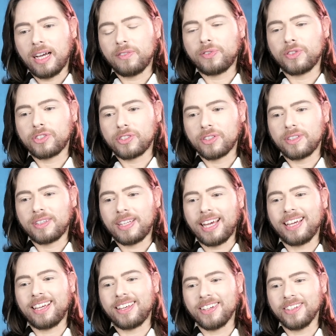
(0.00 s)
So
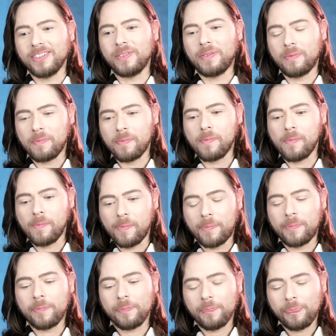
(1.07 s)
thank you.
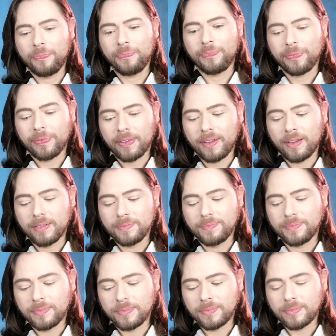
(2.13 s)
It's
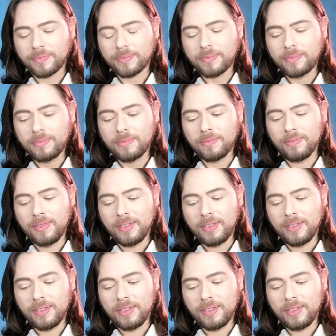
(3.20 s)
my pleasure, totally.